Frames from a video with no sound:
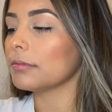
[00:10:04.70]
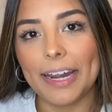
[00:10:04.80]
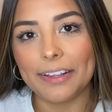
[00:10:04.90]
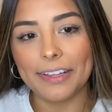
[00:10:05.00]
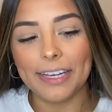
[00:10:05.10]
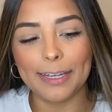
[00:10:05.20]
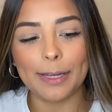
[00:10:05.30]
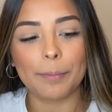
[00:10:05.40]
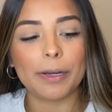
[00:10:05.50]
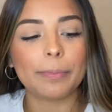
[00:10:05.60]
Finally,
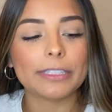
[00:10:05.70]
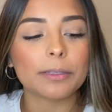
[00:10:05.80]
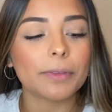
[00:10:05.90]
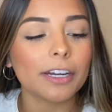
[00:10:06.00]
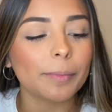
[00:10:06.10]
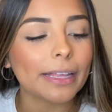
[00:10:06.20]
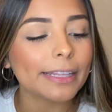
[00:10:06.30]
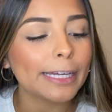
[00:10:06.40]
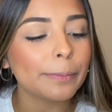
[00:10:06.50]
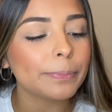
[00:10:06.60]
I'm gonna put something on my
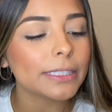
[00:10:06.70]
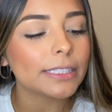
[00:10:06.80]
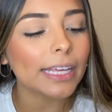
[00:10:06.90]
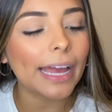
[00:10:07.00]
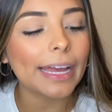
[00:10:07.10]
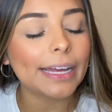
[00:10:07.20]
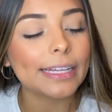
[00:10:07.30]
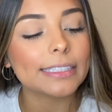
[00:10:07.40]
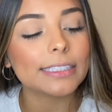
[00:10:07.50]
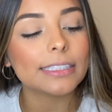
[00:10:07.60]
lips,
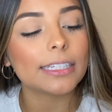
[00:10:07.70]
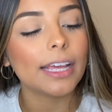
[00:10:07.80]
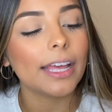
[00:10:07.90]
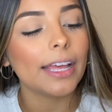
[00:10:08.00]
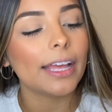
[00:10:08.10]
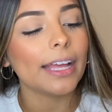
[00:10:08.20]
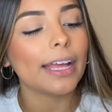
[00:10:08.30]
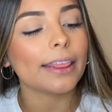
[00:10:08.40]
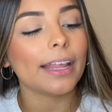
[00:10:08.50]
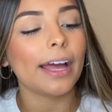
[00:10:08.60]
and
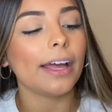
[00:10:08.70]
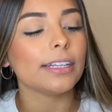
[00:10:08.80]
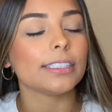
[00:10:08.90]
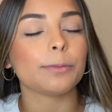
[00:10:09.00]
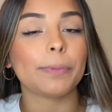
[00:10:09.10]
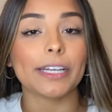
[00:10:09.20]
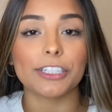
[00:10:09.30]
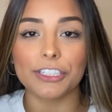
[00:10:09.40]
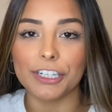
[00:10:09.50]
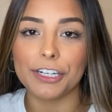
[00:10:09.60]
in that
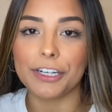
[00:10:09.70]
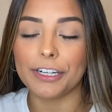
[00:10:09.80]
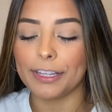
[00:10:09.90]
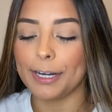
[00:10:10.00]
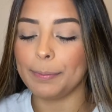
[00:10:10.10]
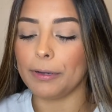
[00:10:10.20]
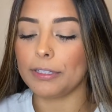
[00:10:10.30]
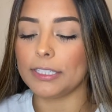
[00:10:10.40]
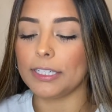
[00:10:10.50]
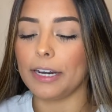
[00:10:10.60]
picture that I
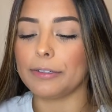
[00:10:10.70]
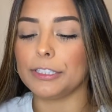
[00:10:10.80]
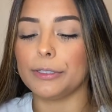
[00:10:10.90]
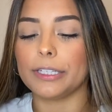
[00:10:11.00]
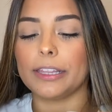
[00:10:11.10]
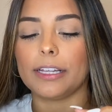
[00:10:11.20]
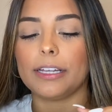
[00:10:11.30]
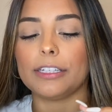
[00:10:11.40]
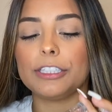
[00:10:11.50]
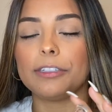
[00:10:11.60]
posted, I was using
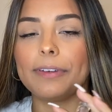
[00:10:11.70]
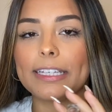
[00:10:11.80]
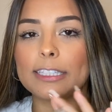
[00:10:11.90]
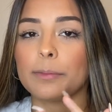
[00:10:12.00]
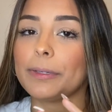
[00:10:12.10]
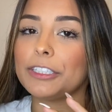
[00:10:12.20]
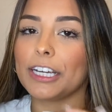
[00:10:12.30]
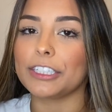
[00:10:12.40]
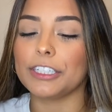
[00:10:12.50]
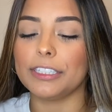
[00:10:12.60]
the Too Faced Lip
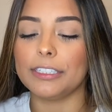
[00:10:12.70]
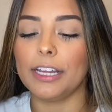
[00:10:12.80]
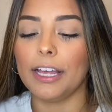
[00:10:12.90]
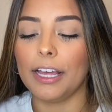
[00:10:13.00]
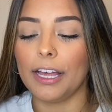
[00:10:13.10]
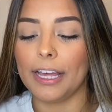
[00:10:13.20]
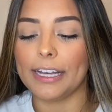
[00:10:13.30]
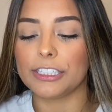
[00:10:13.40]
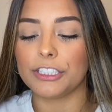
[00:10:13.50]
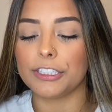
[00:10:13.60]
Injection
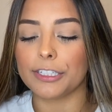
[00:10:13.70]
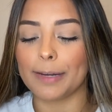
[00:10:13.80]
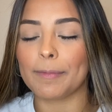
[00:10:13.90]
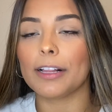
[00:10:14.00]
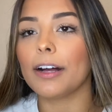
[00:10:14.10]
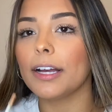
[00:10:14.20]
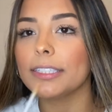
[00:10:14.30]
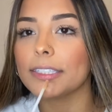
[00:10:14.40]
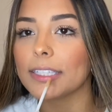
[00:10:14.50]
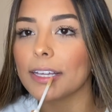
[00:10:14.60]
Extreme
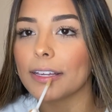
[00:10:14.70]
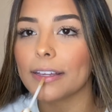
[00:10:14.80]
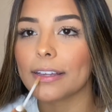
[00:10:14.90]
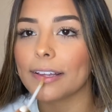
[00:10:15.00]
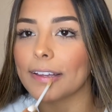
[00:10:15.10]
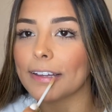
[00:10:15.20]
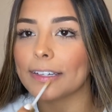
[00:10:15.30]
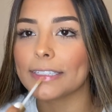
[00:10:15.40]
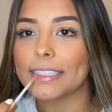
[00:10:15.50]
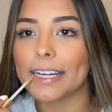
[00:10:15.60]
Gloss,
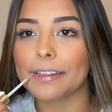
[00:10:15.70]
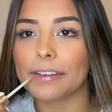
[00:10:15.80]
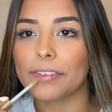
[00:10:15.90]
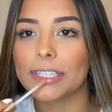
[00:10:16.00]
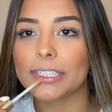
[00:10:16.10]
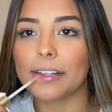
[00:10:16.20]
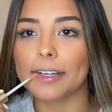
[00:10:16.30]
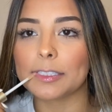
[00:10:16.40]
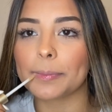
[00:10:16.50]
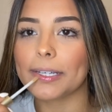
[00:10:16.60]
and I love this
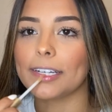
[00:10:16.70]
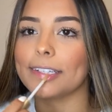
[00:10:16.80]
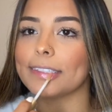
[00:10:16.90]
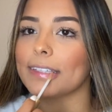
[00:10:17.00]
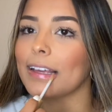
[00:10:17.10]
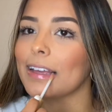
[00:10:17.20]
gloss because